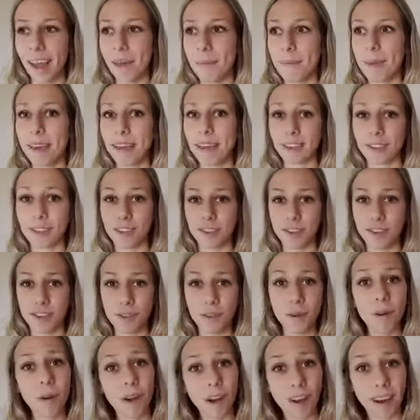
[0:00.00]
Because
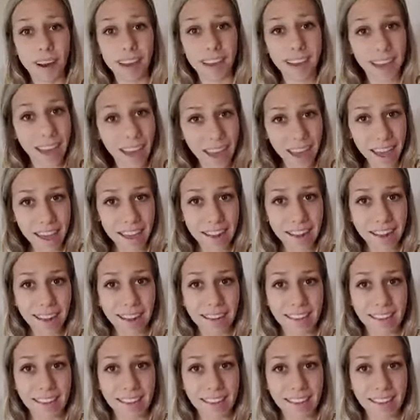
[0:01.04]
you are, again,